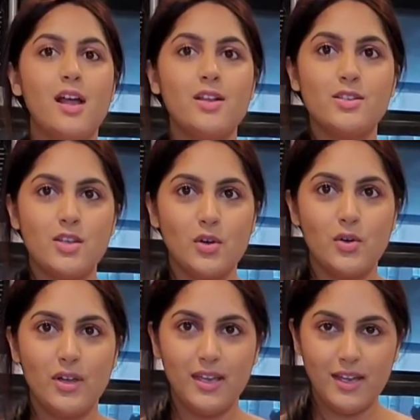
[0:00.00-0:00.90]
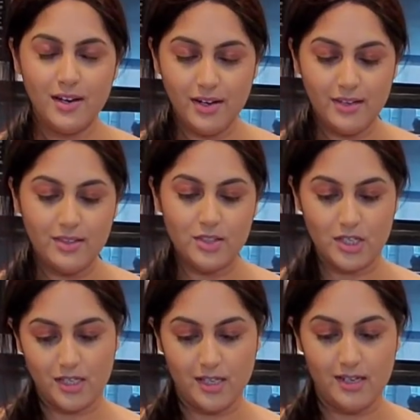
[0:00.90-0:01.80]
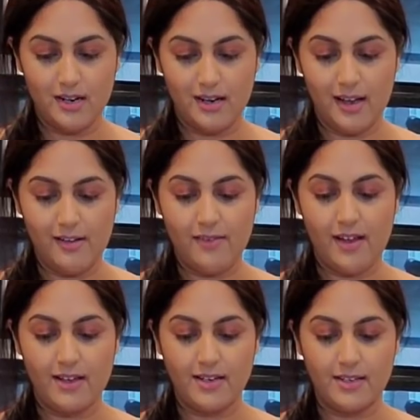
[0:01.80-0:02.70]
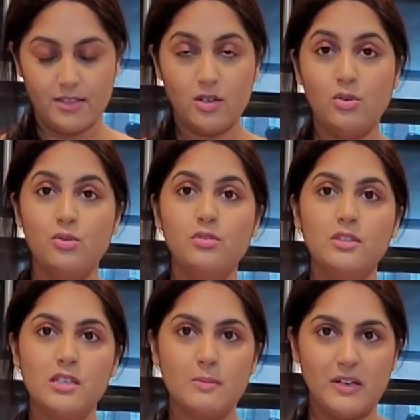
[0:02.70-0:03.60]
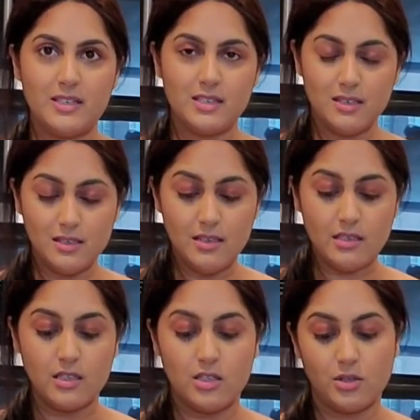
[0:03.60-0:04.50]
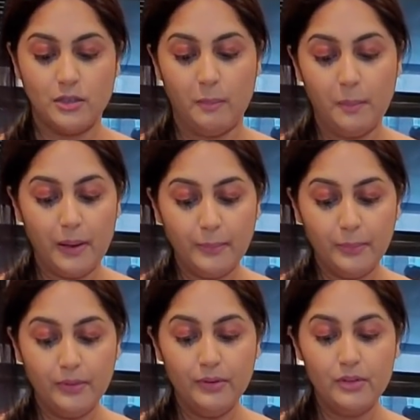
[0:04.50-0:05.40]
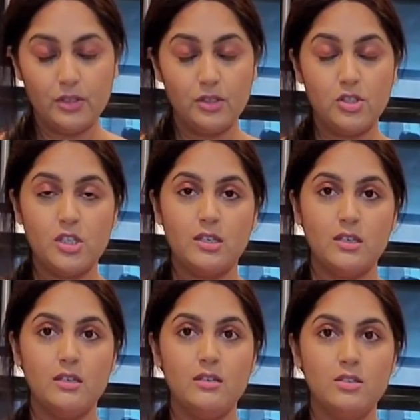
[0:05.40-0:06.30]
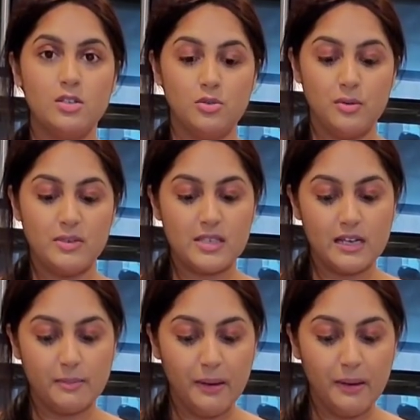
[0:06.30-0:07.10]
So here in the chicken, I have added all the spices, the salt and pepper, the chicken tandoori masala